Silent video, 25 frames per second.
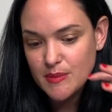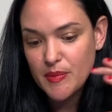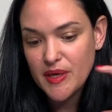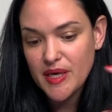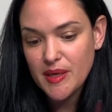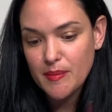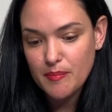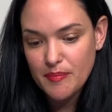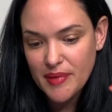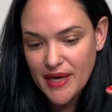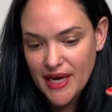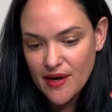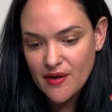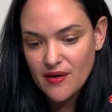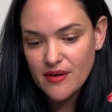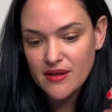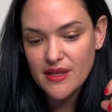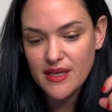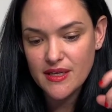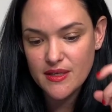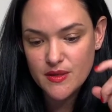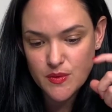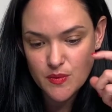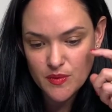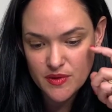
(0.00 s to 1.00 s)
but in
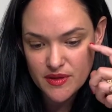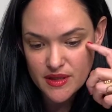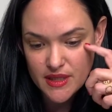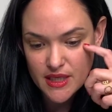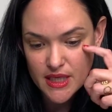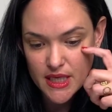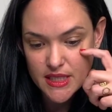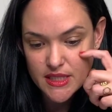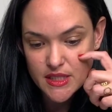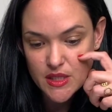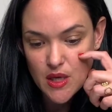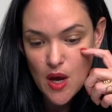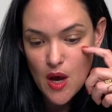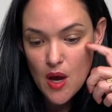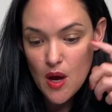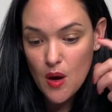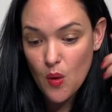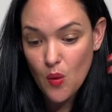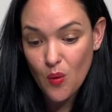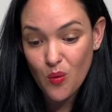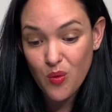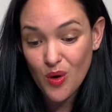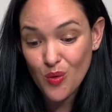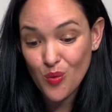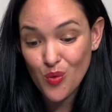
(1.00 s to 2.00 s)
parallels with this,
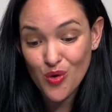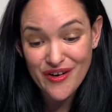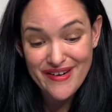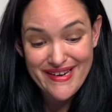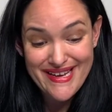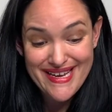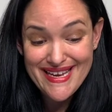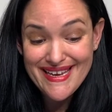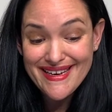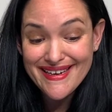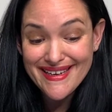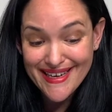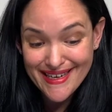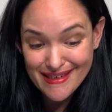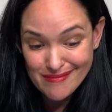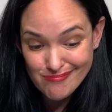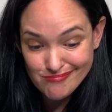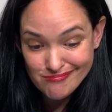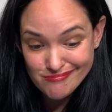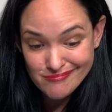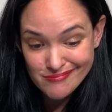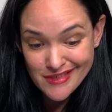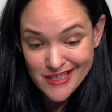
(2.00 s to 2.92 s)
what we're eating.